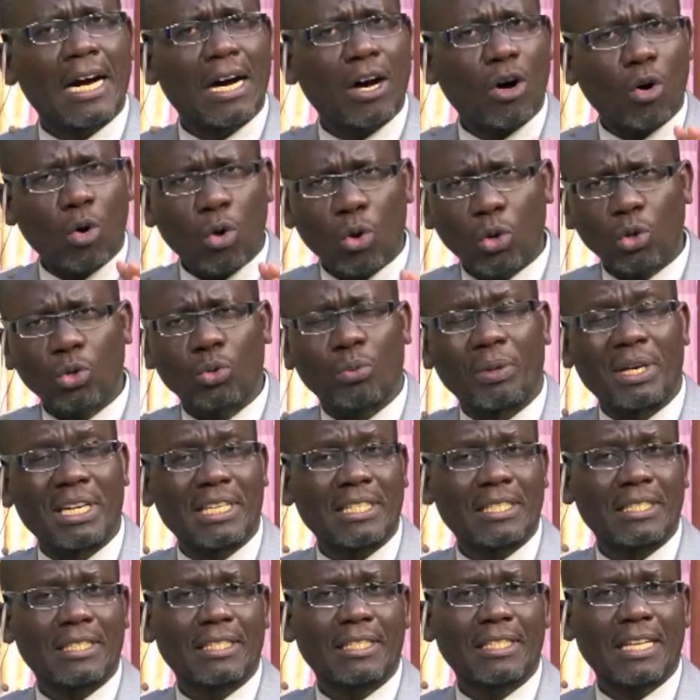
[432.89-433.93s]

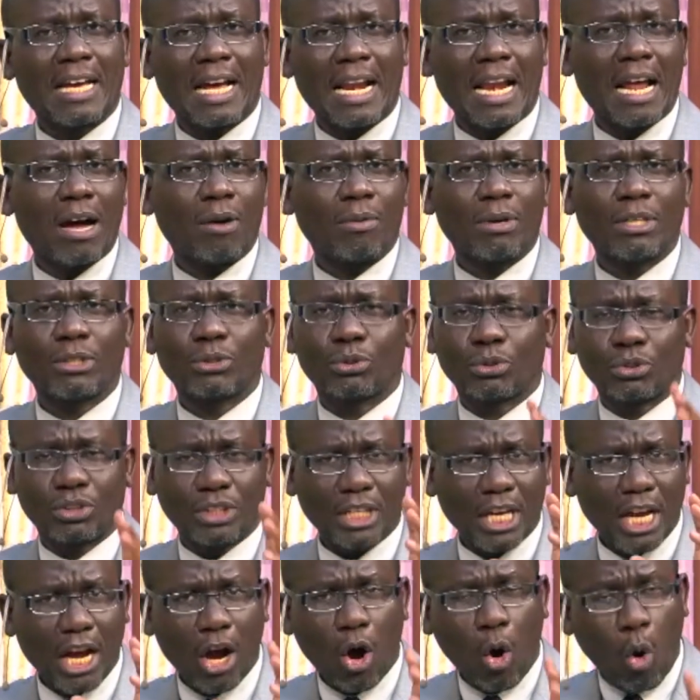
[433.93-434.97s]
always, and I want to
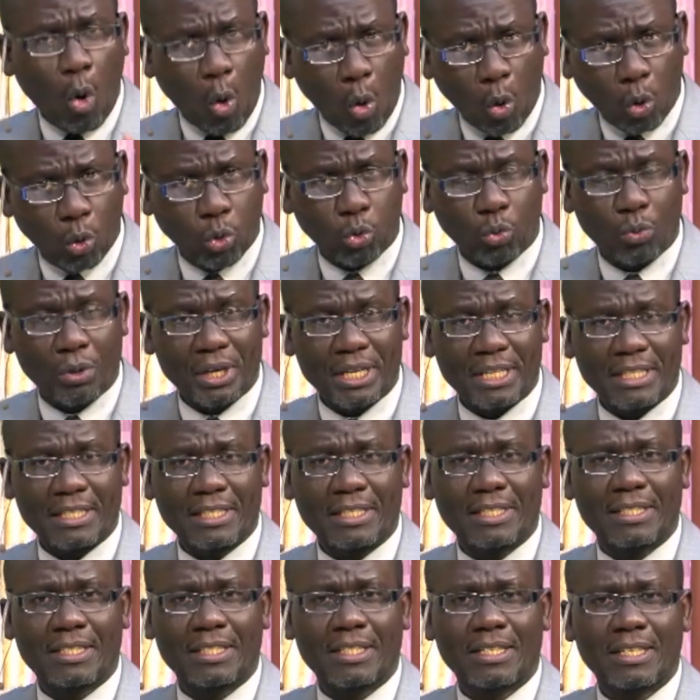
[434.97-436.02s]
say
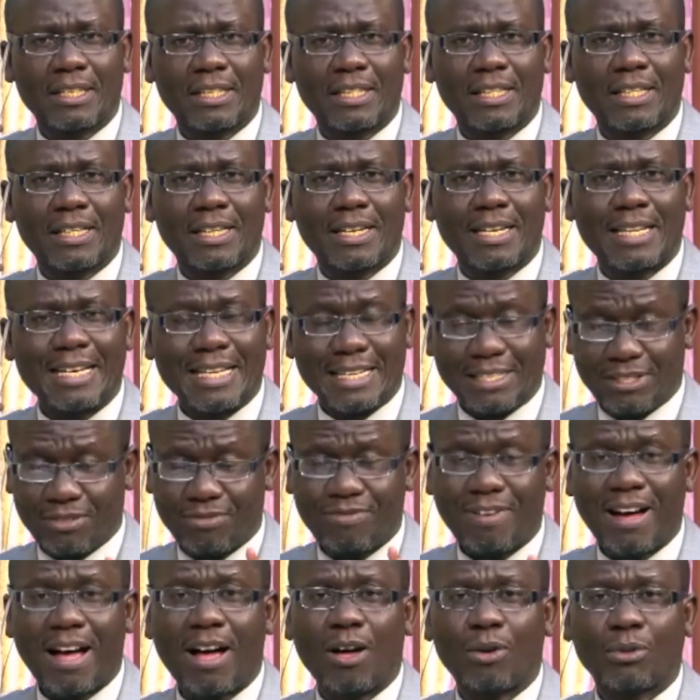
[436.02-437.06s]
always, is
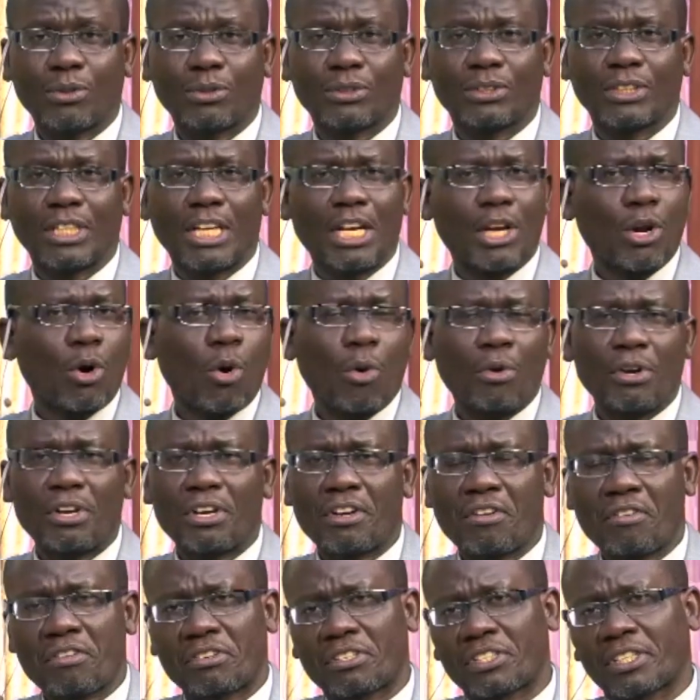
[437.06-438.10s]
found in
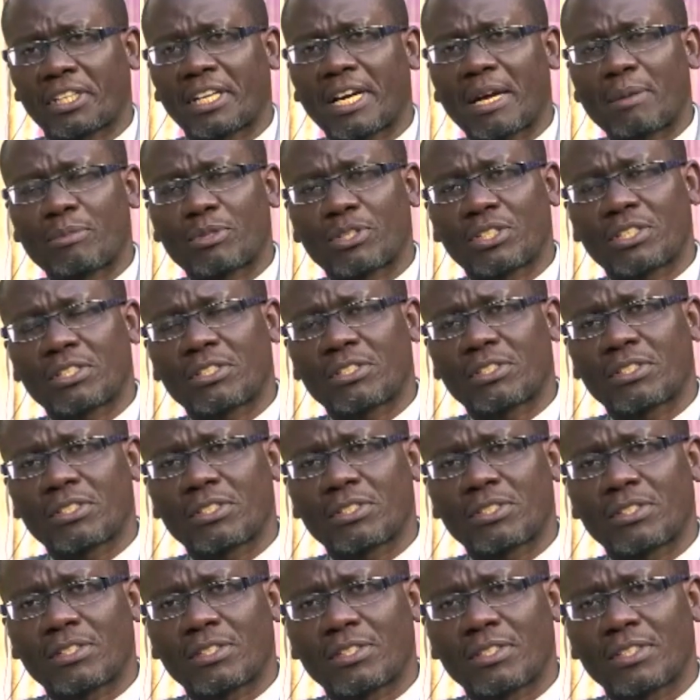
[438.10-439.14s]
ordinary
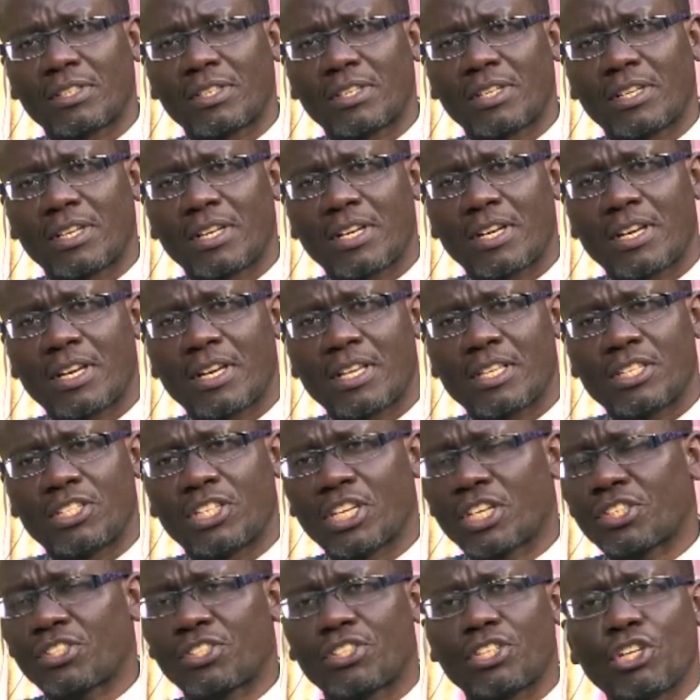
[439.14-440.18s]
circumstances.
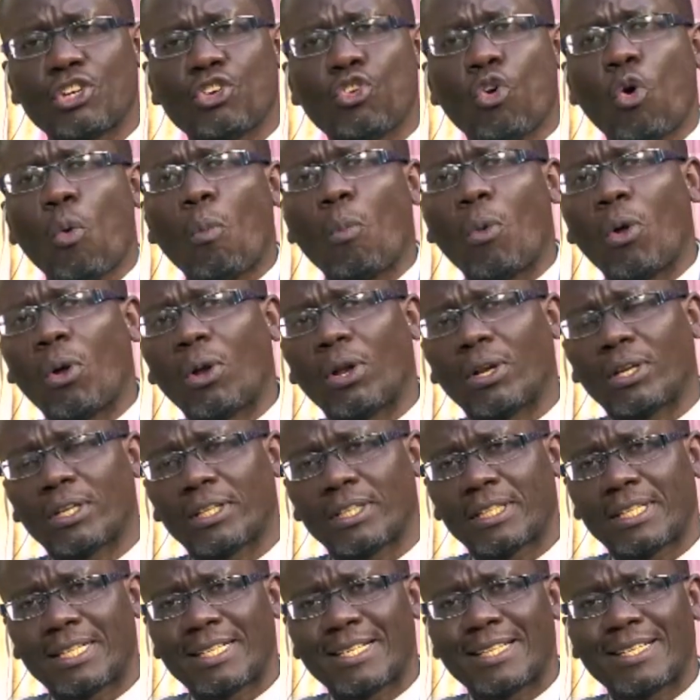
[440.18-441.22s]
Just the normal
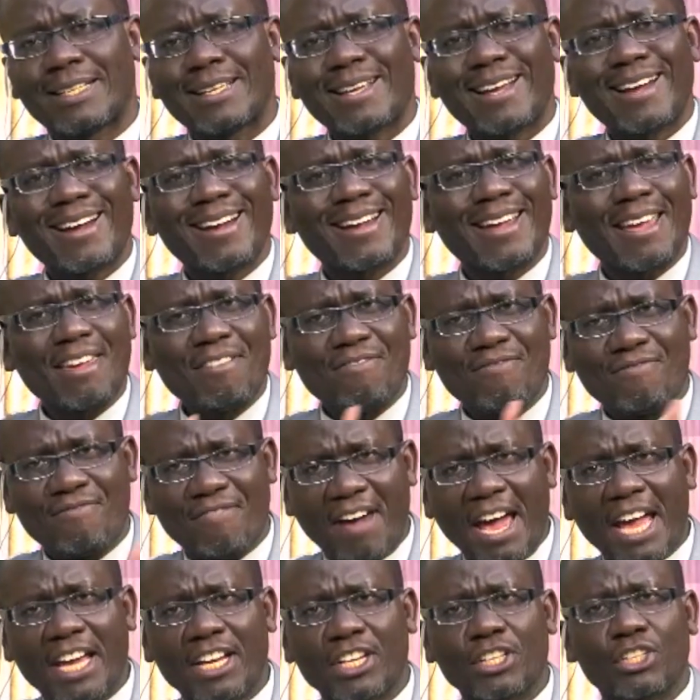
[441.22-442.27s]

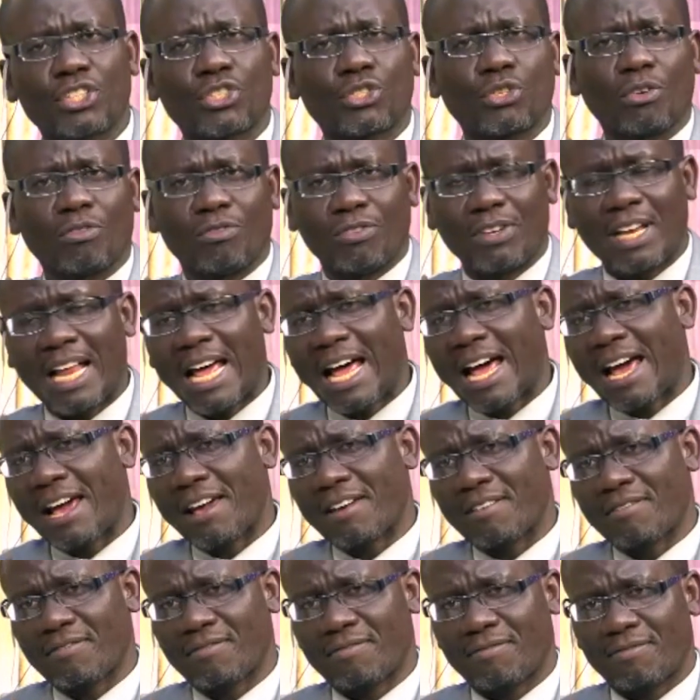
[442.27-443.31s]
events of
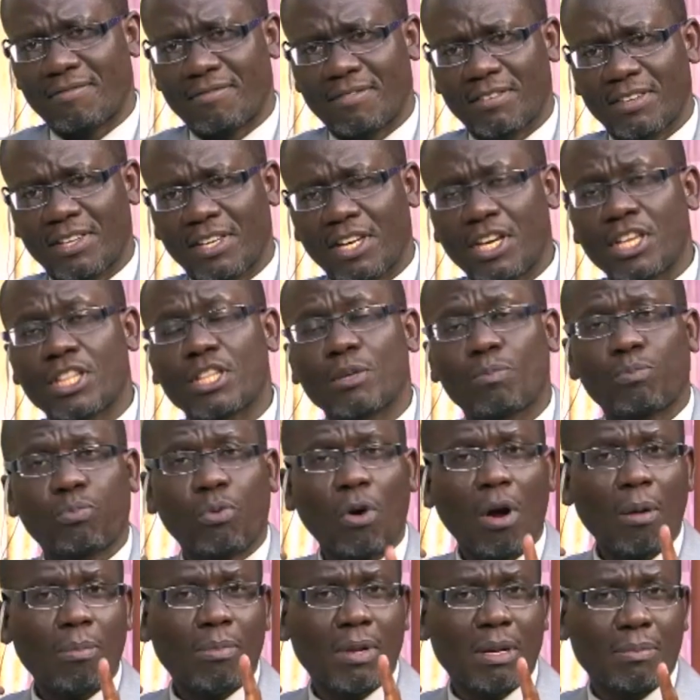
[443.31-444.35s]
life. The
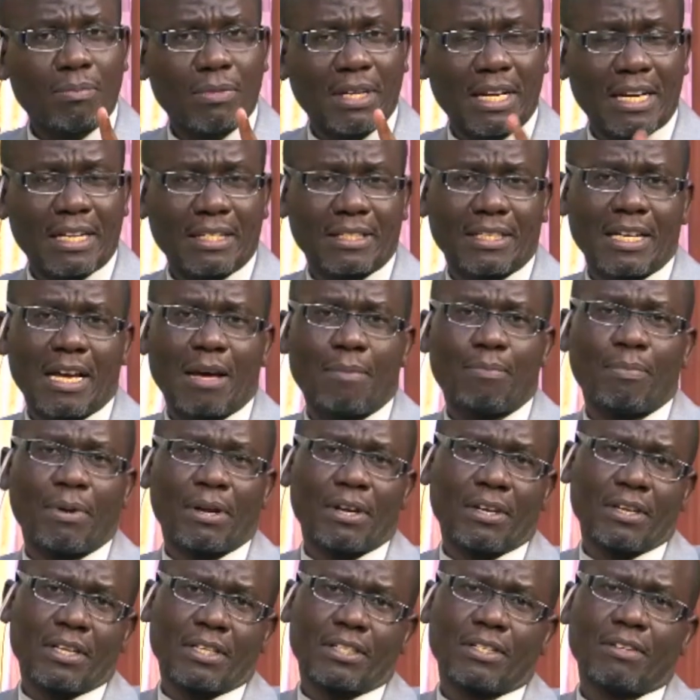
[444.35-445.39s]
problem that has
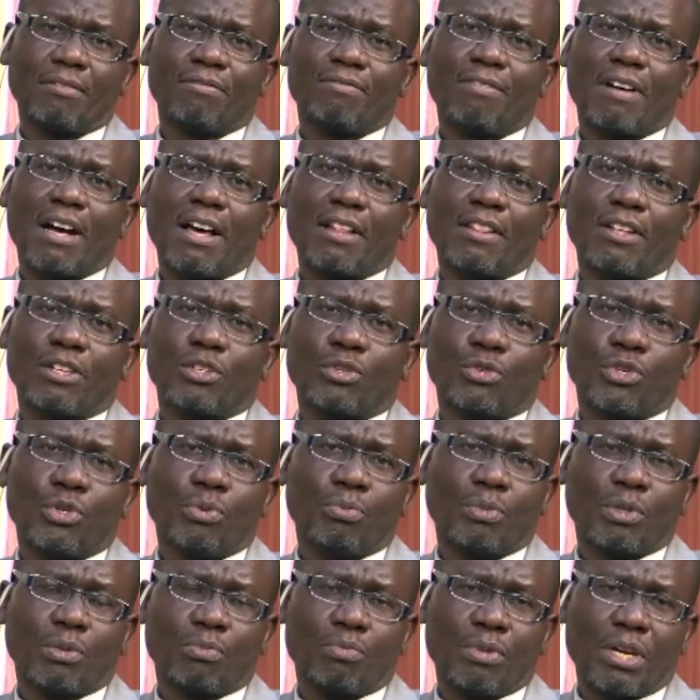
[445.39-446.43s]
happened, that the father to
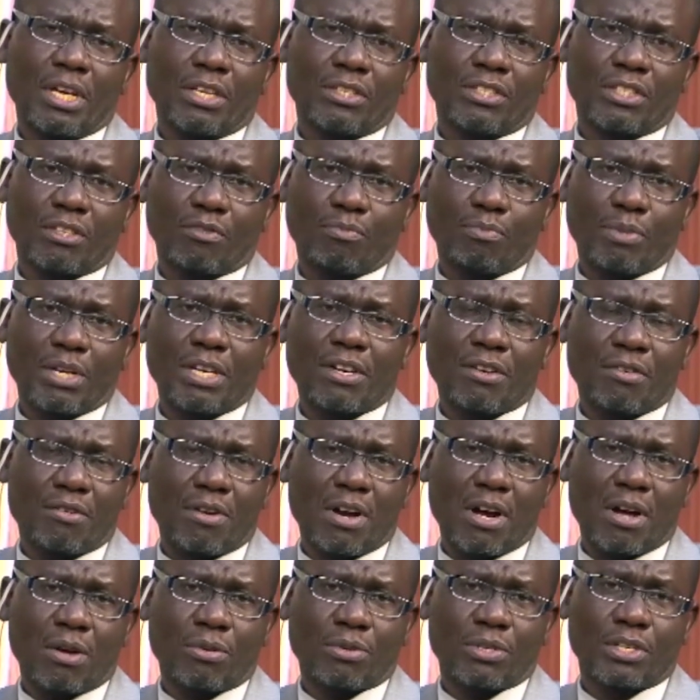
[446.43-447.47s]
human beings have been
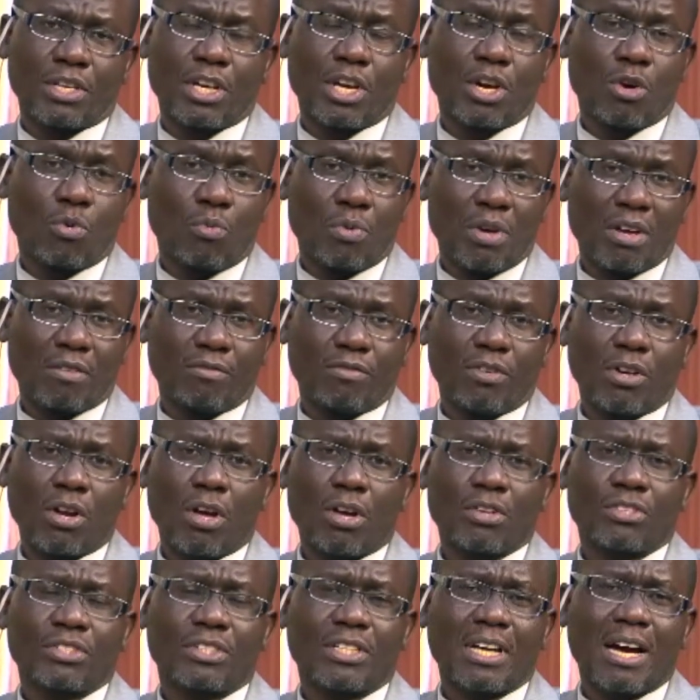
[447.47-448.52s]
around, we have
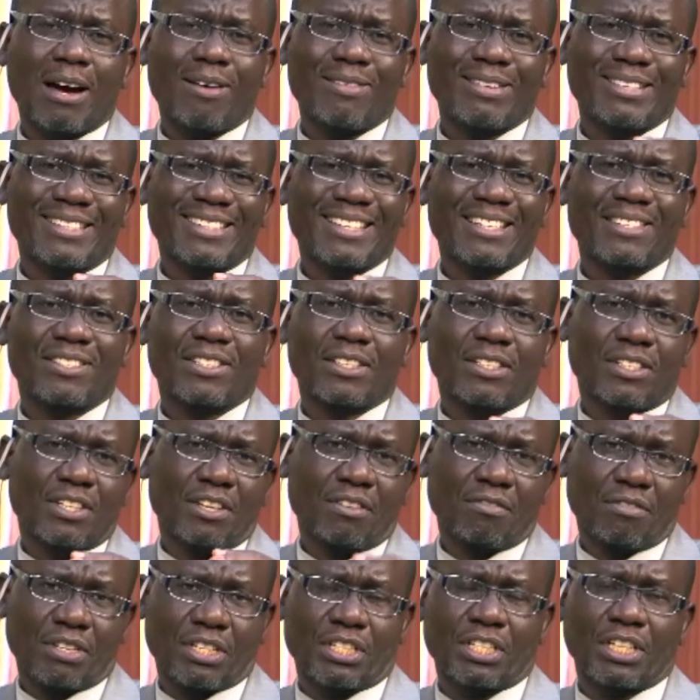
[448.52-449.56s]
lost our
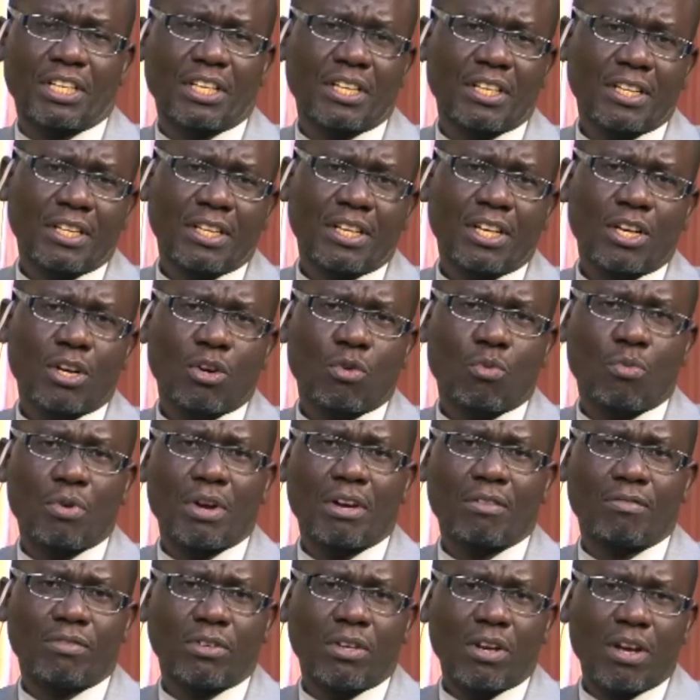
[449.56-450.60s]
sensitivity. We
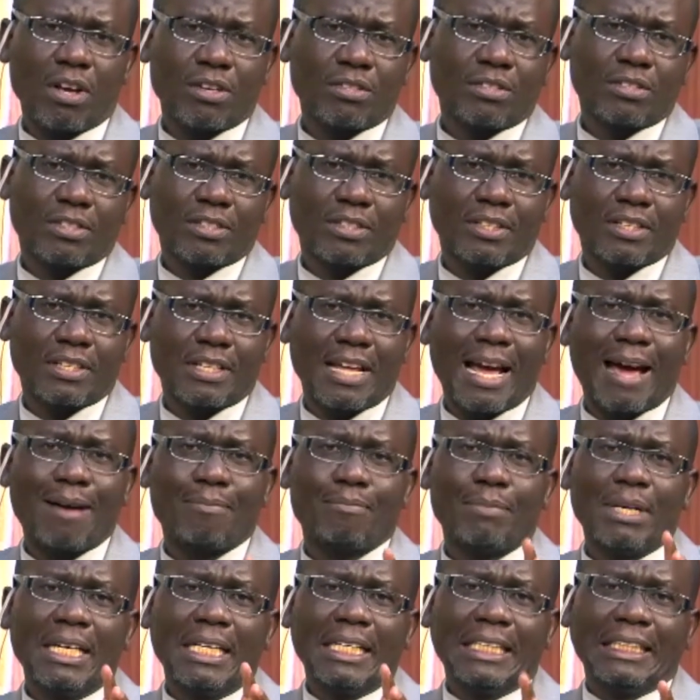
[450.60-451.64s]
have lost the
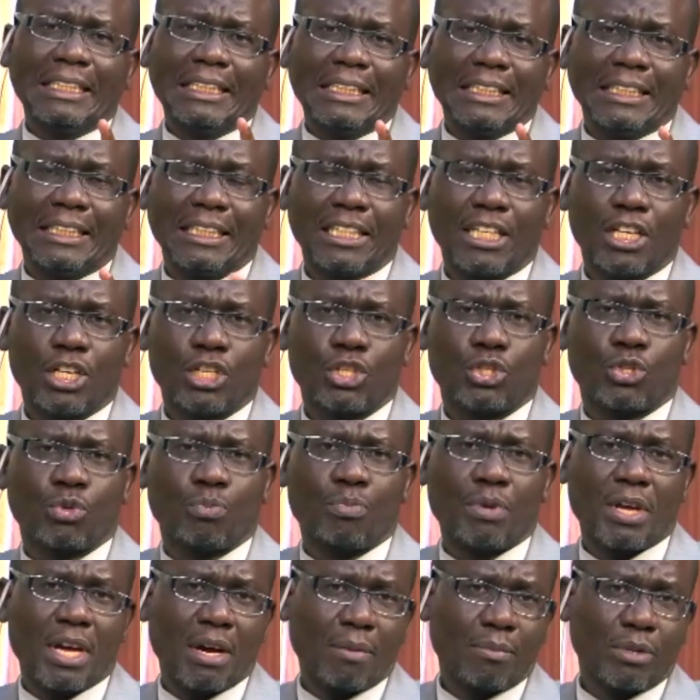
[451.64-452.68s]
ability to
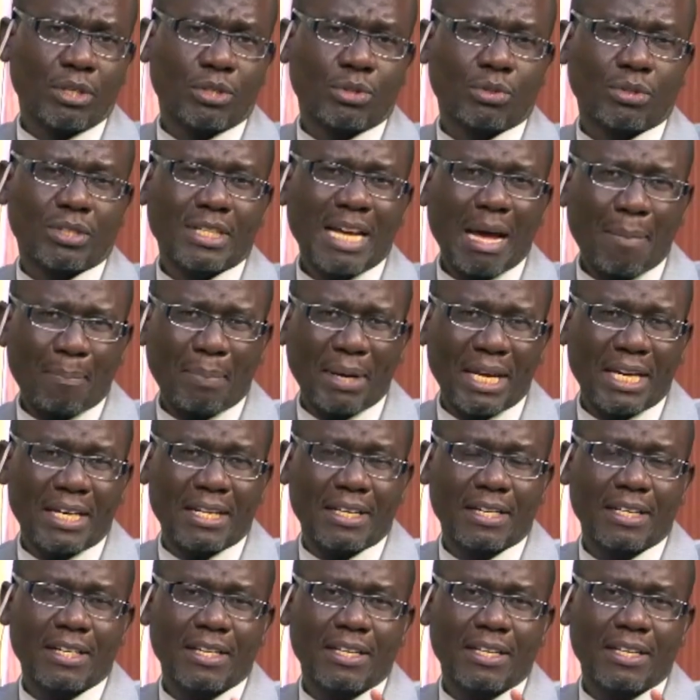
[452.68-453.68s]
be able to tap in